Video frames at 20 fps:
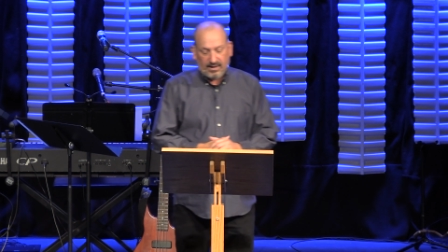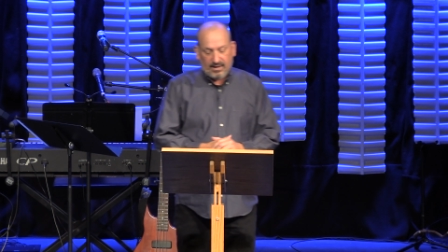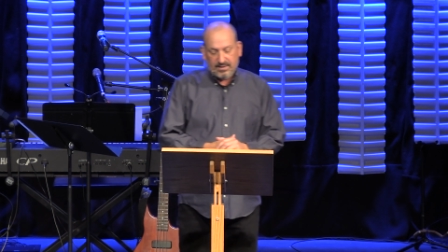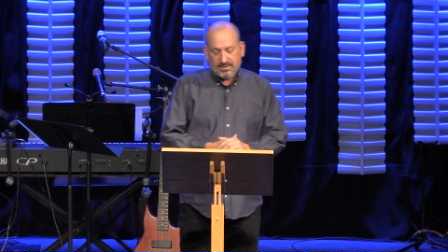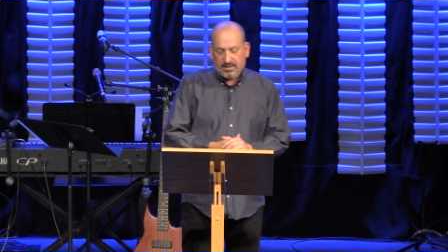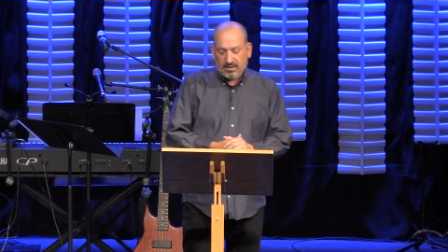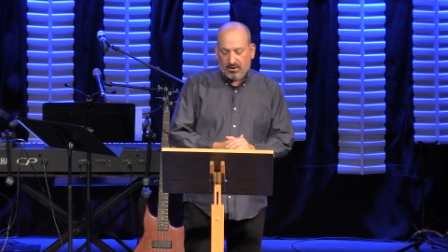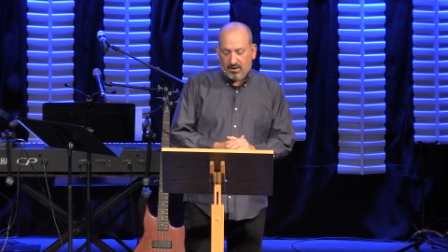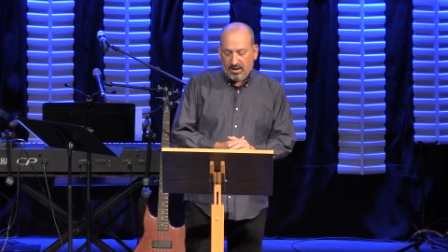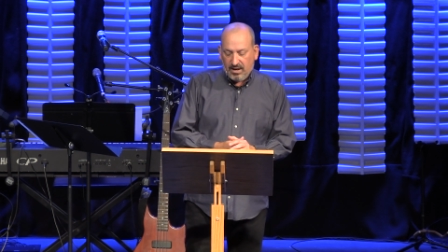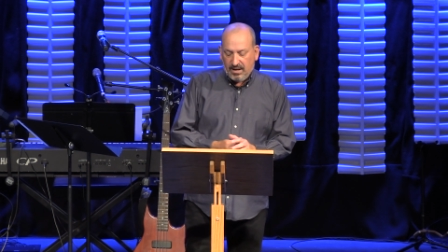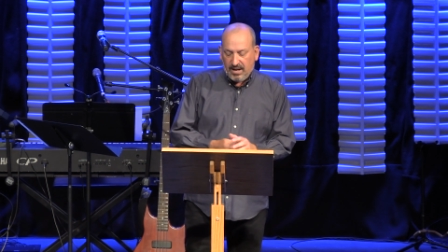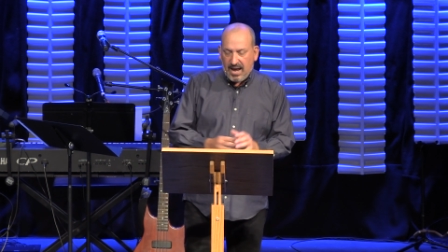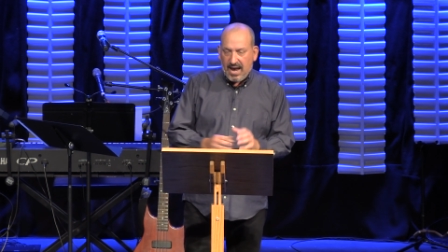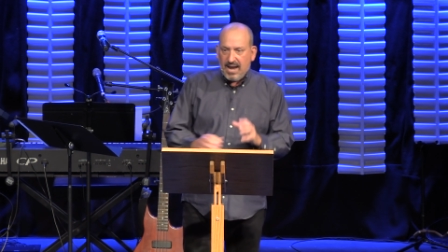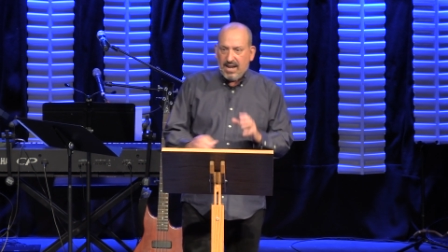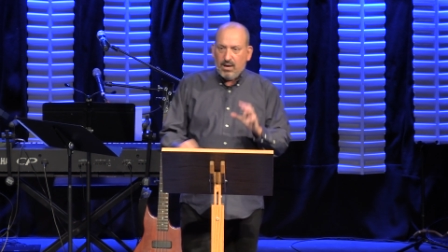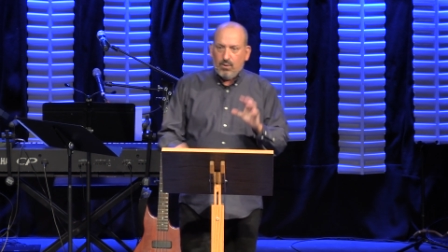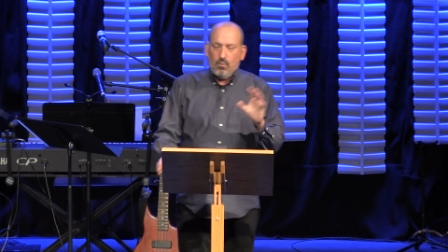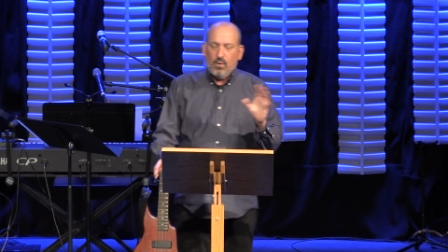Is there in
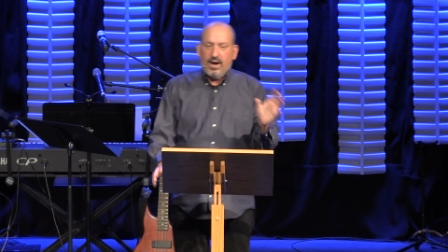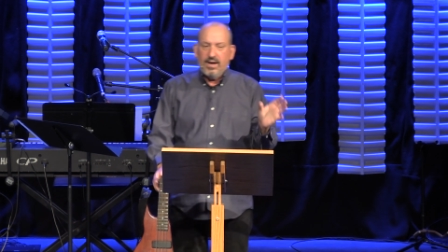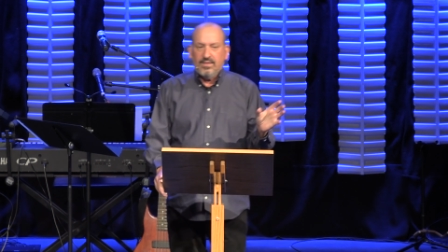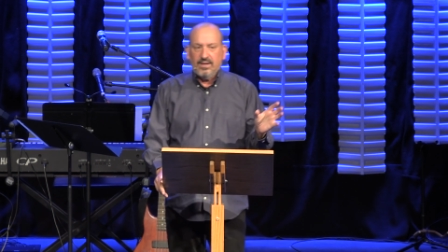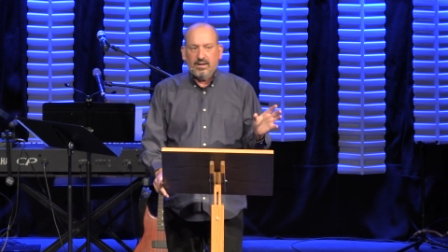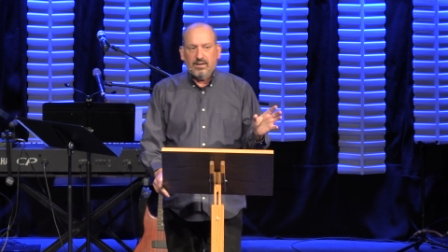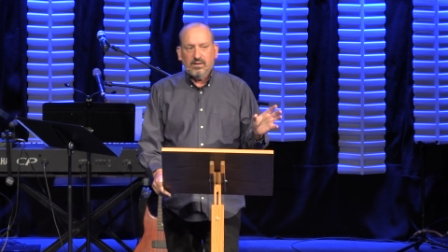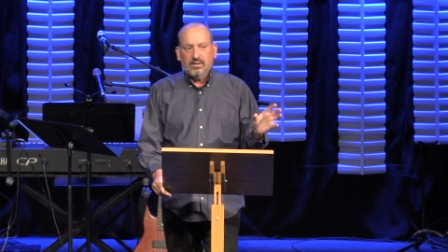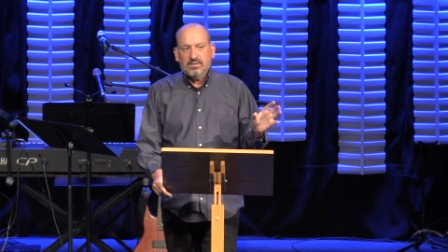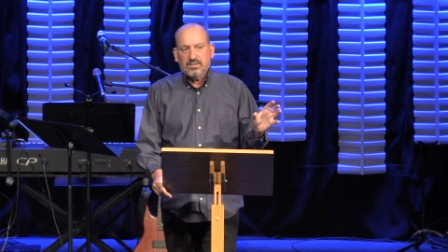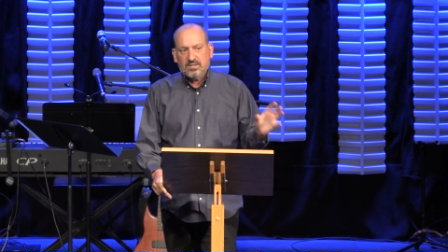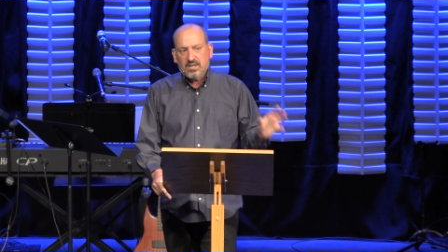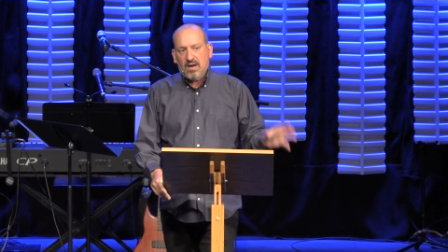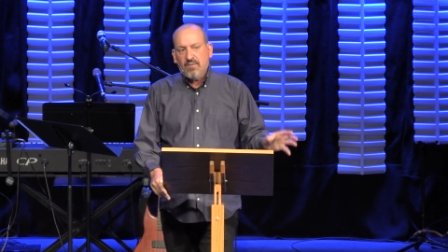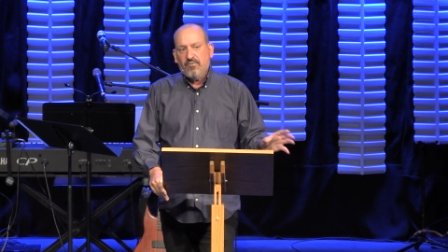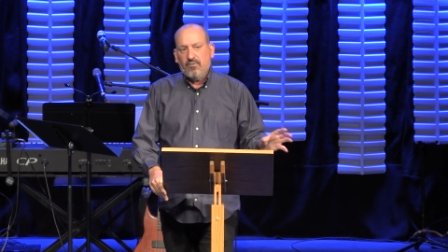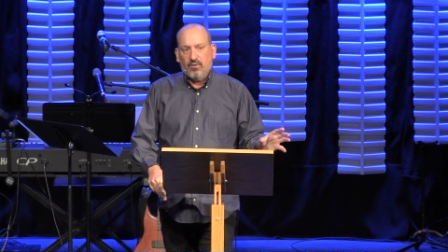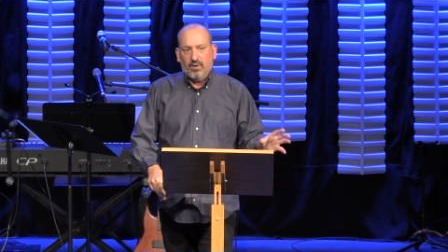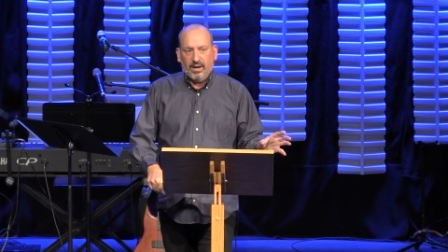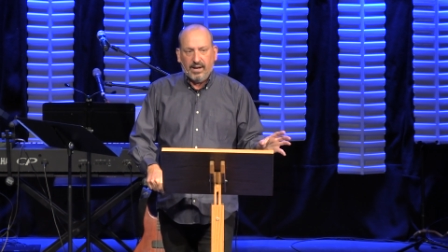any way that
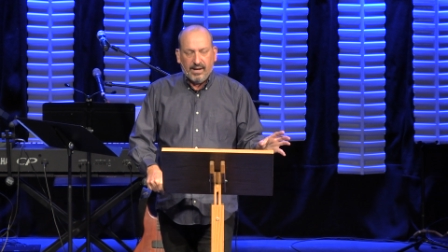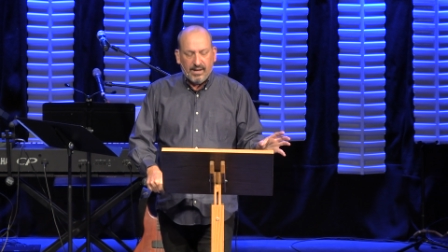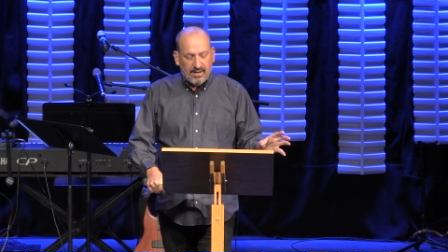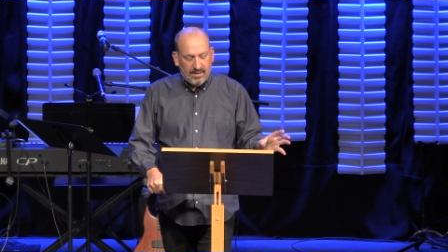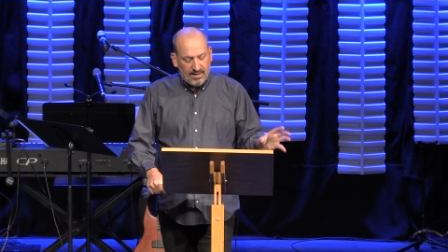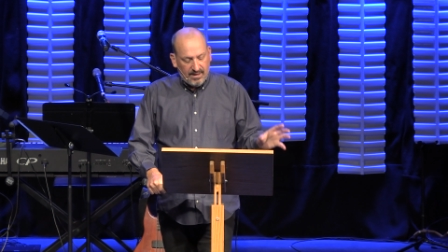suffering